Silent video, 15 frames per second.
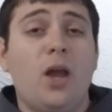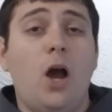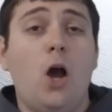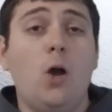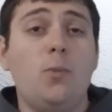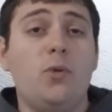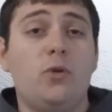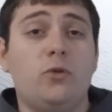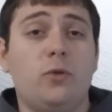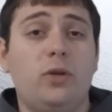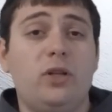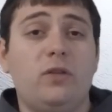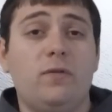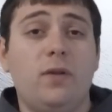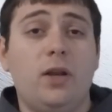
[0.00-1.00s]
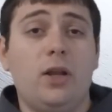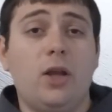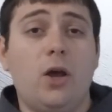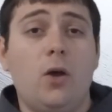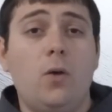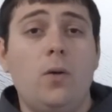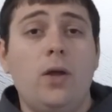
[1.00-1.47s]
I hope you enjoyed this
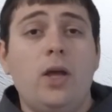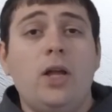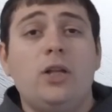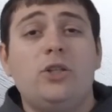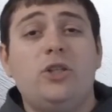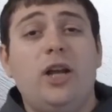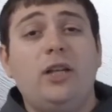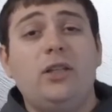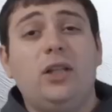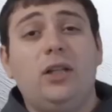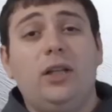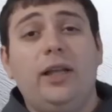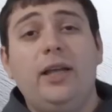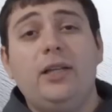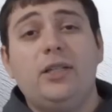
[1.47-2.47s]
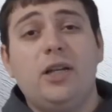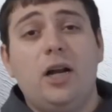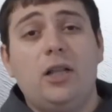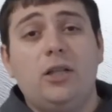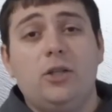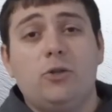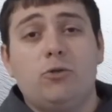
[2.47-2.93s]
video. Check the links
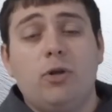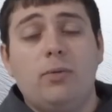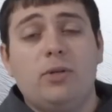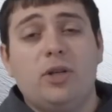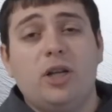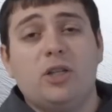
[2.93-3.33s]
down in the description.